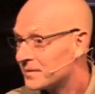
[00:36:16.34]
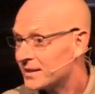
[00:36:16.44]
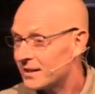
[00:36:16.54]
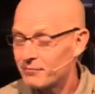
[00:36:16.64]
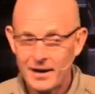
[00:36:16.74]

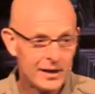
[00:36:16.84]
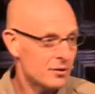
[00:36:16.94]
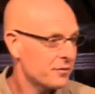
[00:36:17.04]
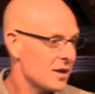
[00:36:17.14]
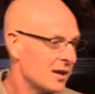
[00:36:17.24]
If right now
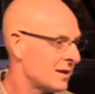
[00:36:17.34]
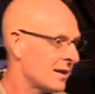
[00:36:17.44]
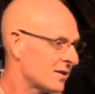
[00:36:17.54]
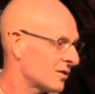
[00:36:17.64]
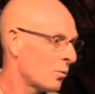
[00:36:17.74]
you're thinking that
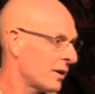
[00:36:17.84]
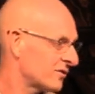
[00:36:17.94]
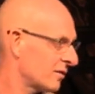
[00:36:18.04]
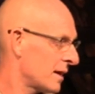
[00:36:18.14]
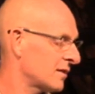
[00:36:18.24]
this is a waste
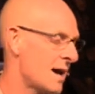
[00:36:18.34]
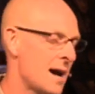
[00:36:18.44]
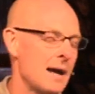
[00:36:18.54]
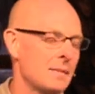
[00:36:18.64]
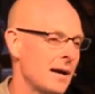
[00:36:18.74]
of my
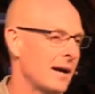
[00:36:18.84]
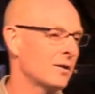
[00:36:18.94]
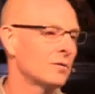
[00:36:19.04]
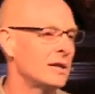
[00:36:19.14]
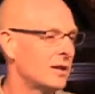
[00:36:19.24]
time, I
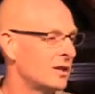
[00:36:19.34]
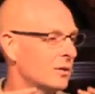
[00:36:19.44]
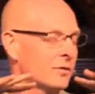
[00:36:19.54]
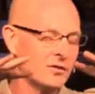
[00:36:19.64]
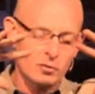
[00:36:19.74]
don't need to deal
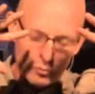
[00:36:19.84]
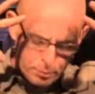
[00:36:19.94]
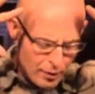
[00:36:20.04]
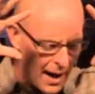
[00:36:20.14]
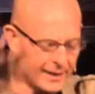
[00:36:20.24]
with this whole
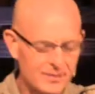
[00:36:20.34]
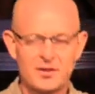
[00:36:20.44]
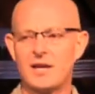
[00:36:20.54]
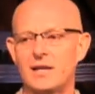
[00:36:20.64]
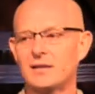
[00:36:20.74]
pride
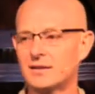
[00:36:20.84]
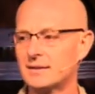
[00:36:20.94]
thing,